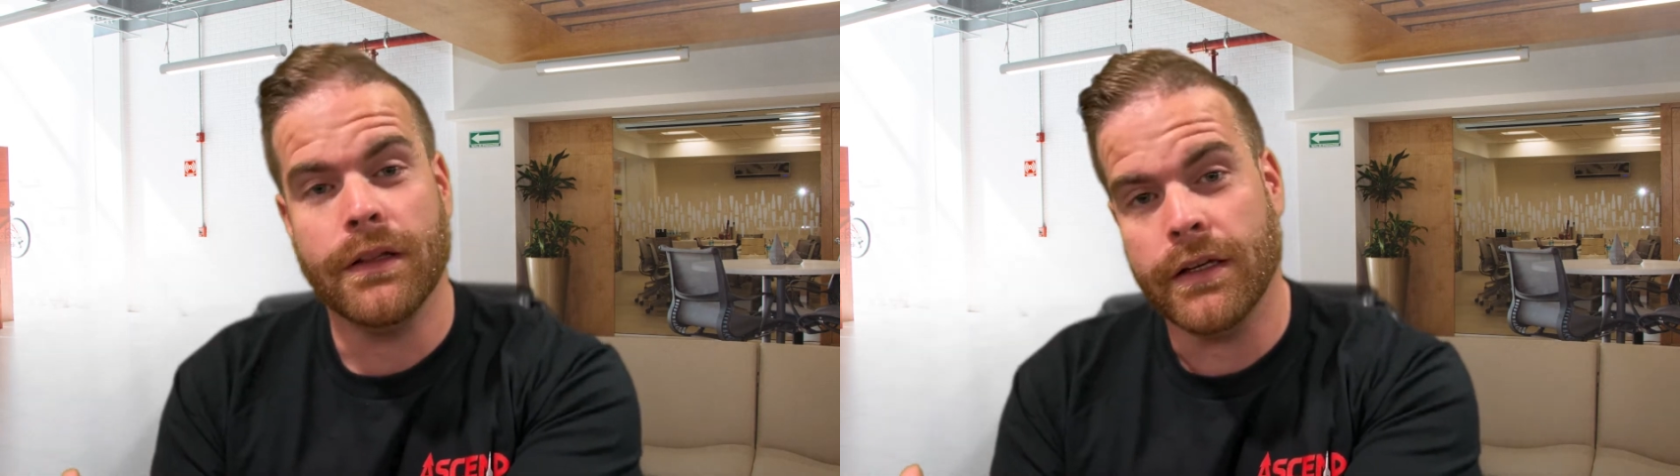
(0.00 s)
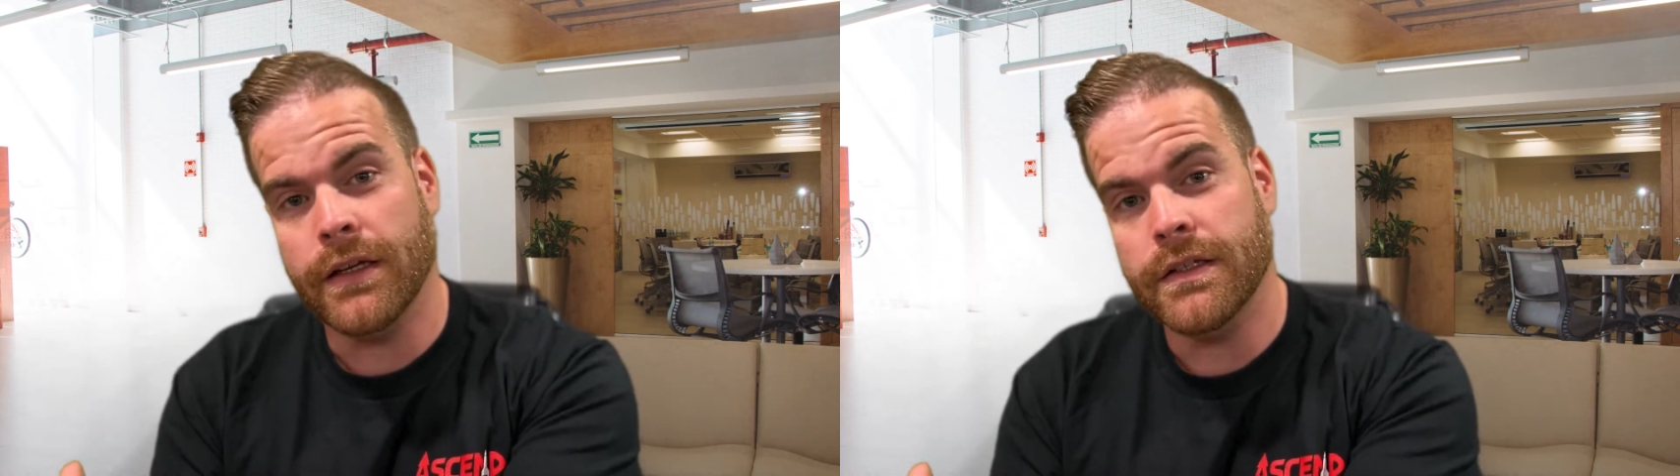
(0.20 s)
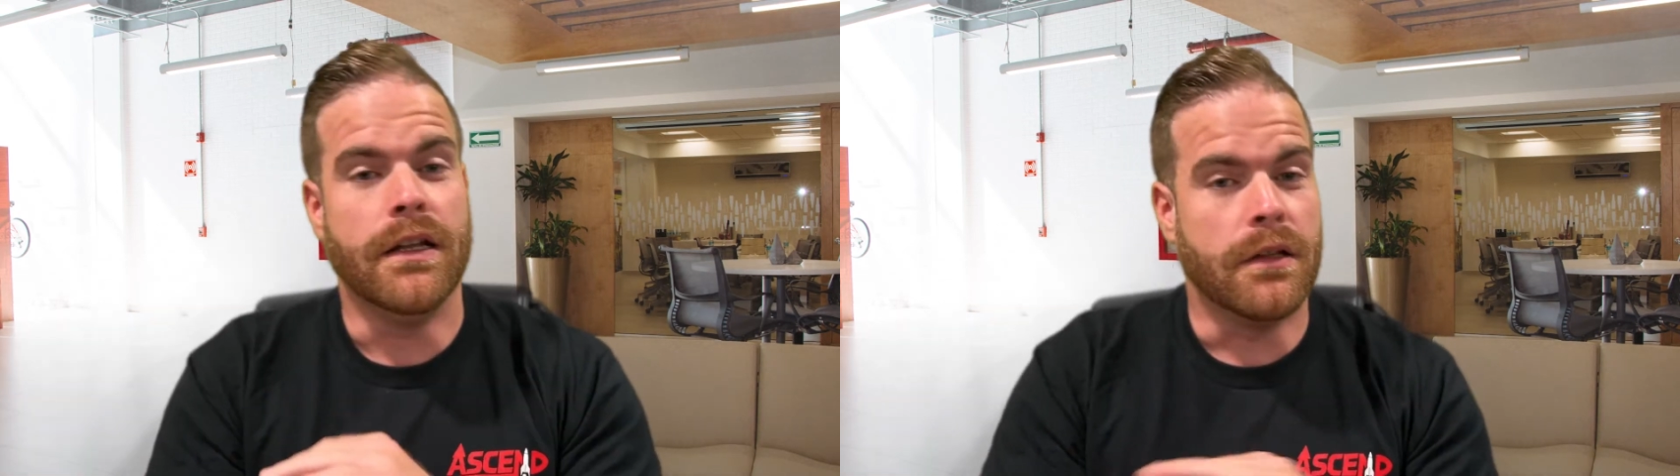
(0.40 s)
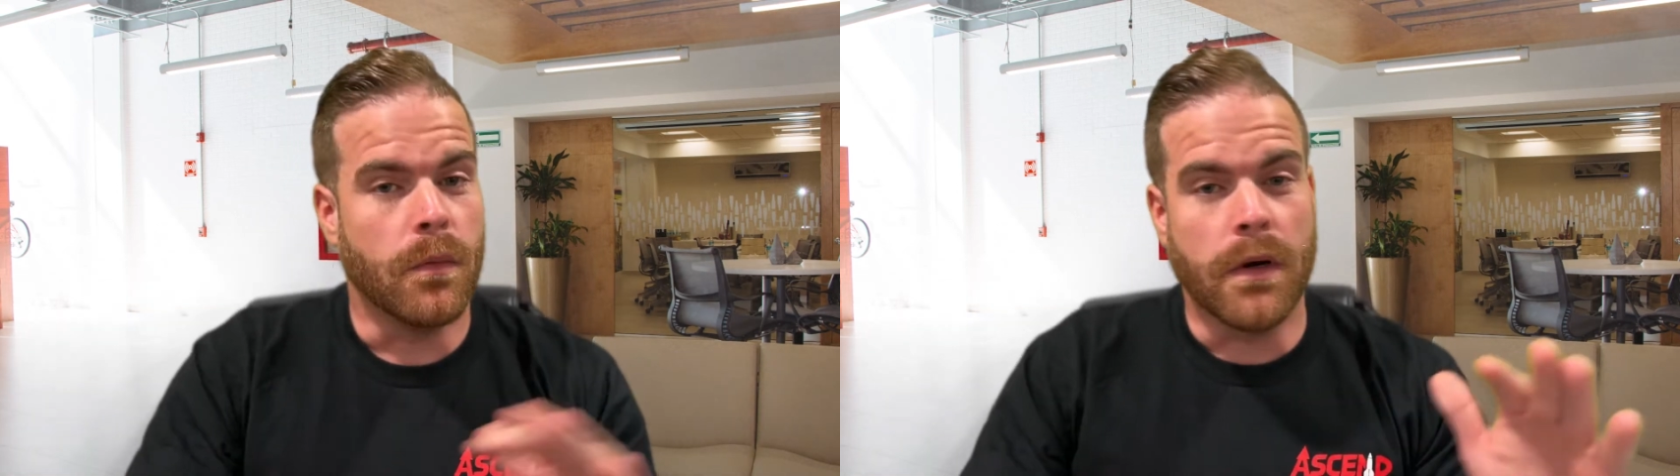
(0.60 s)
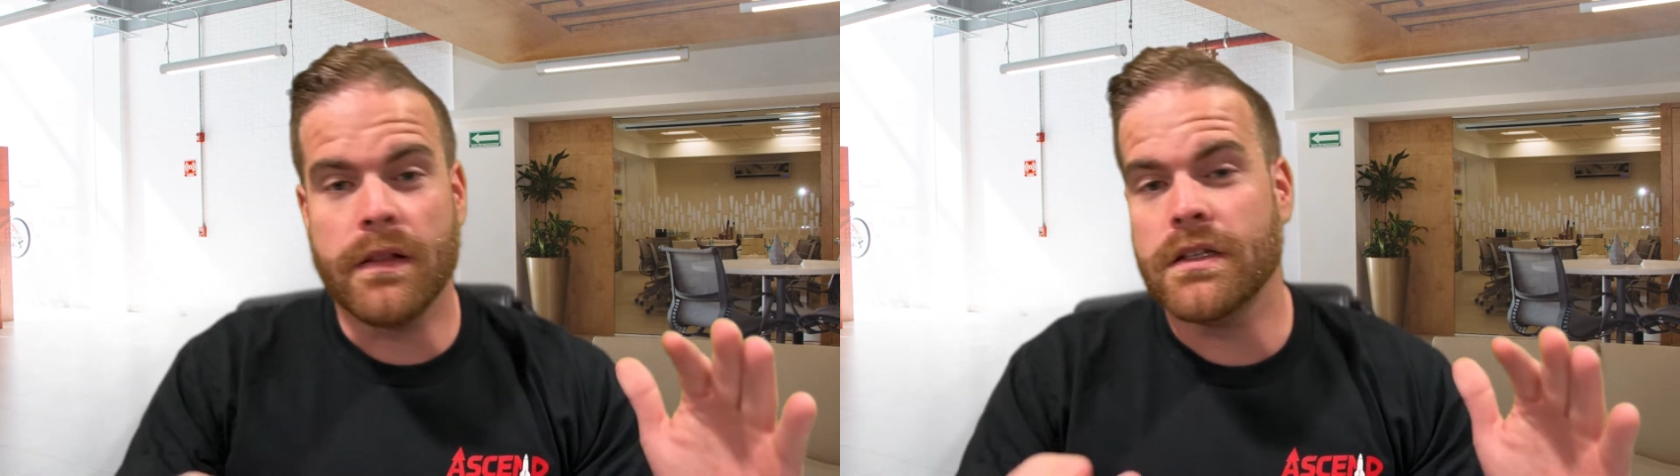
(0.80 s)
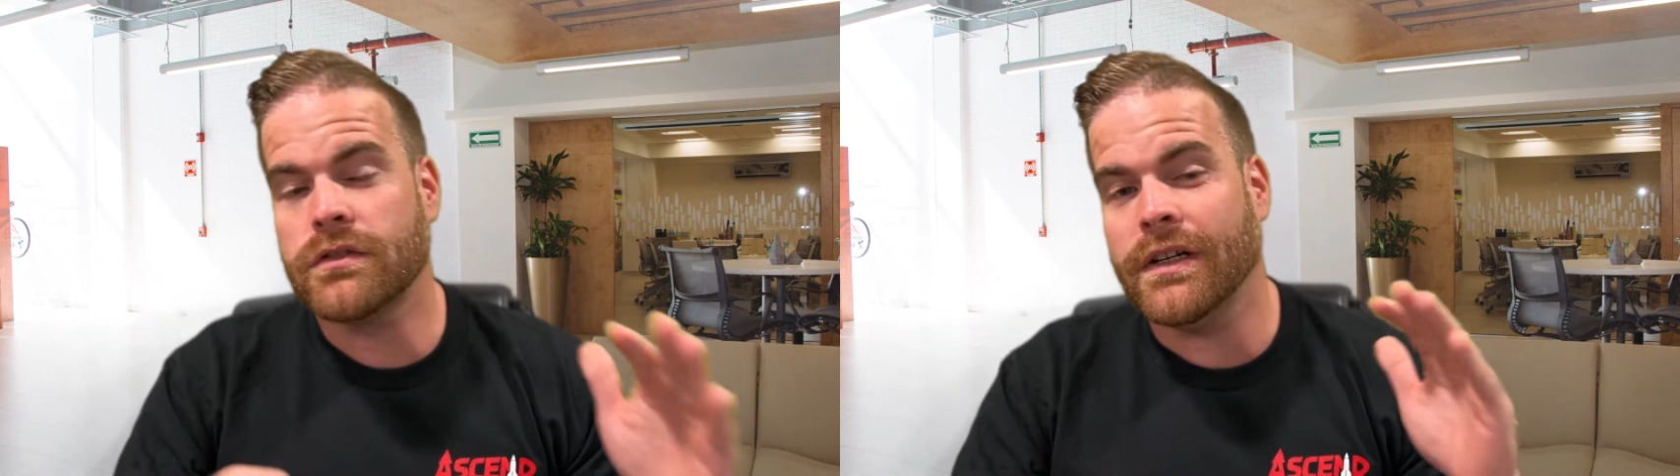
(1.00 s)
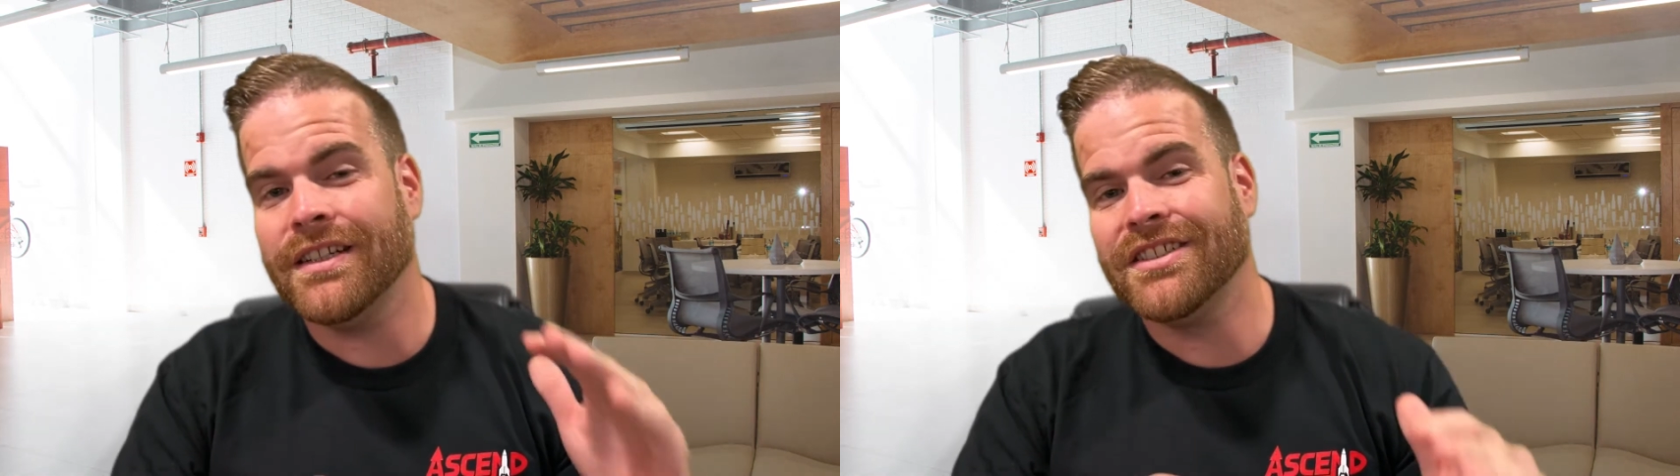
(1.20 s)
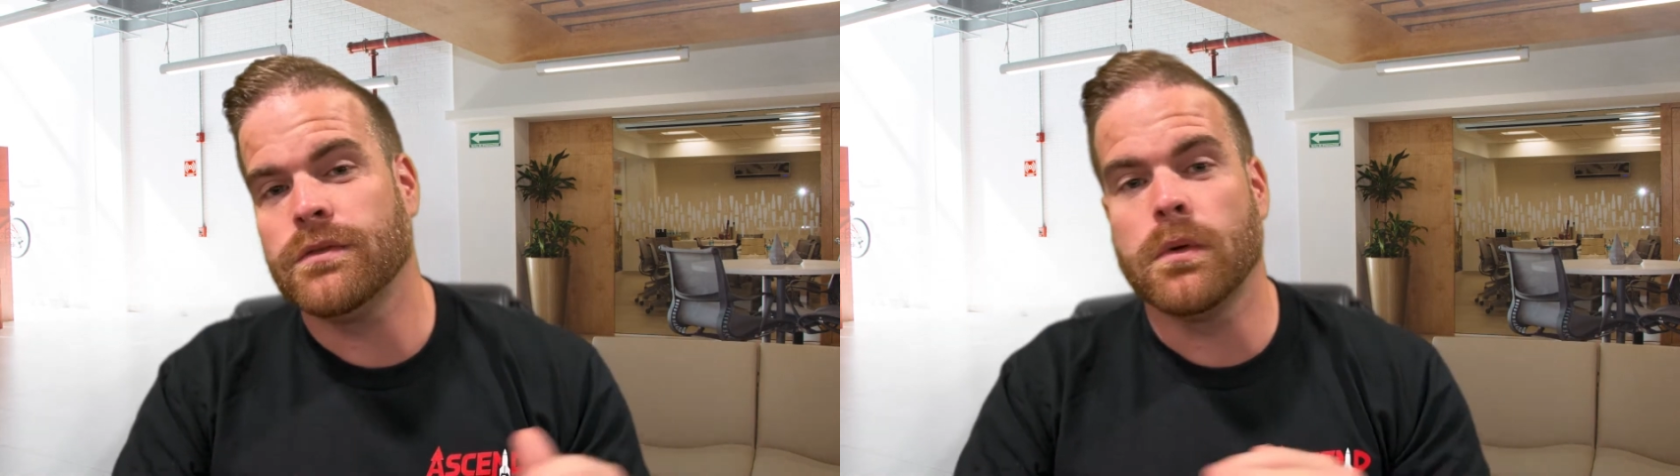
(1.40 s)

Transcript: leads. Neither one of these strategies